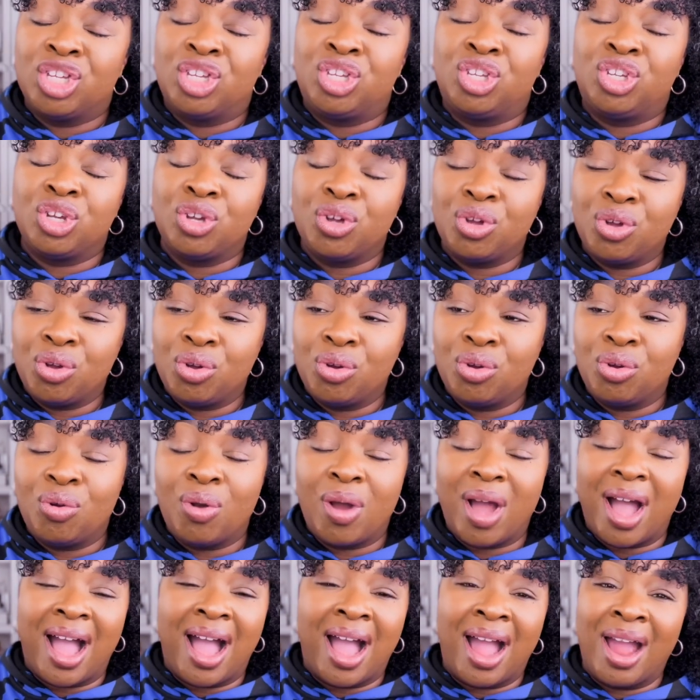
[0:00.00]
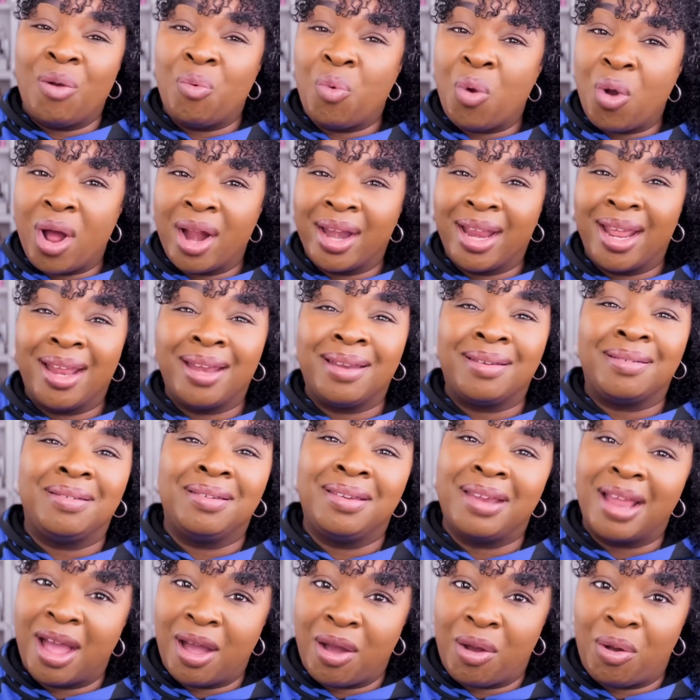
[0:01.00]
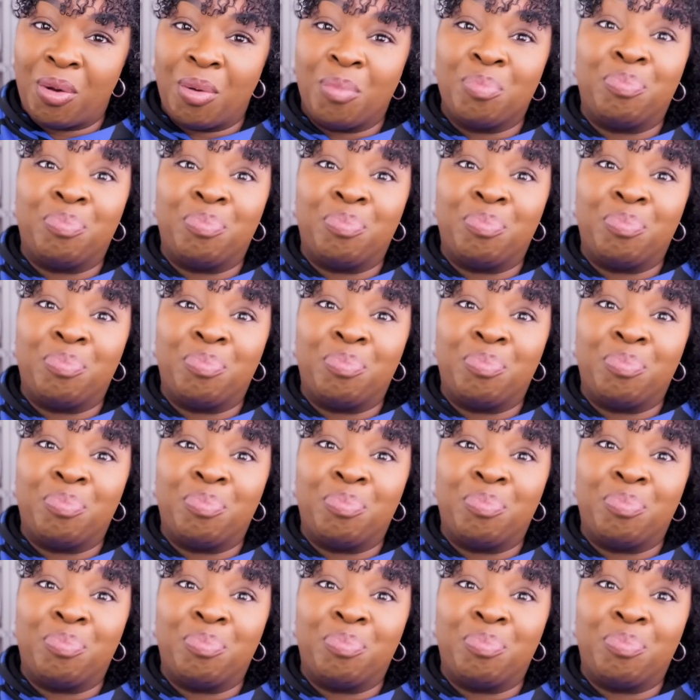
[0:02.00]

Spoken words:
Do I want it? No,